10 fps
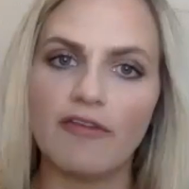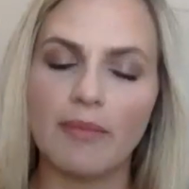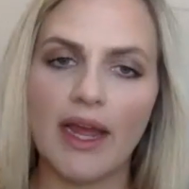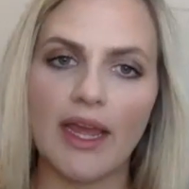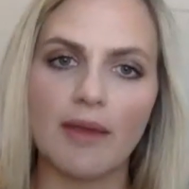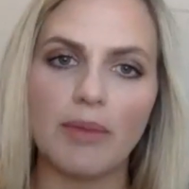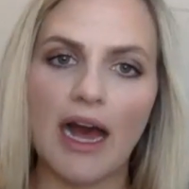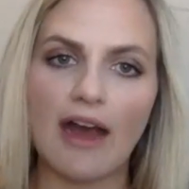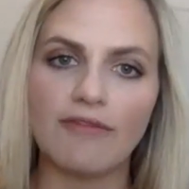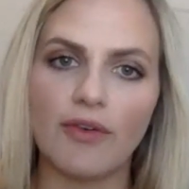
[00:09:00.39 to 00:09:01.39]
my
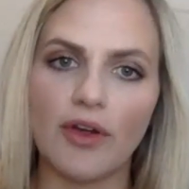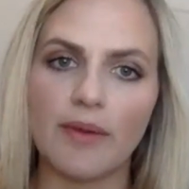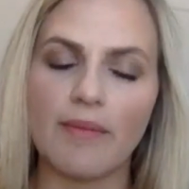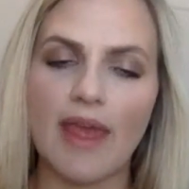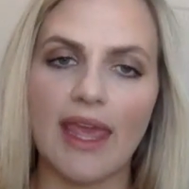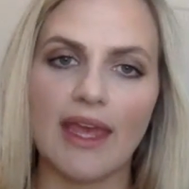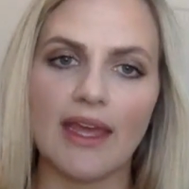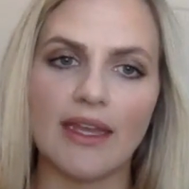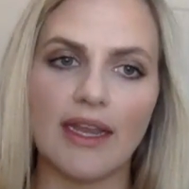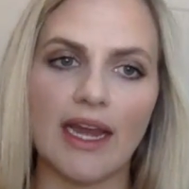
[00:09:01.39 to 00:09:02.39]
platform.
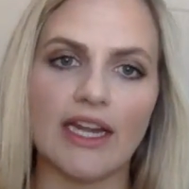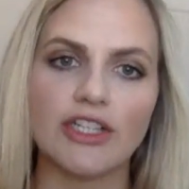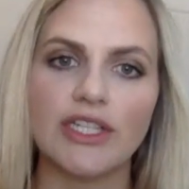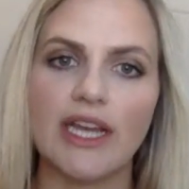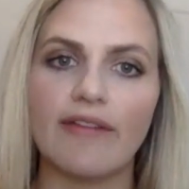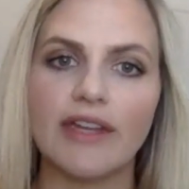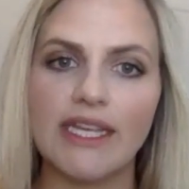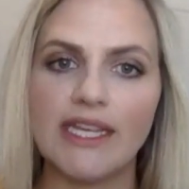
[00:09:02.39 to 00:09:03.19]
And I actually have a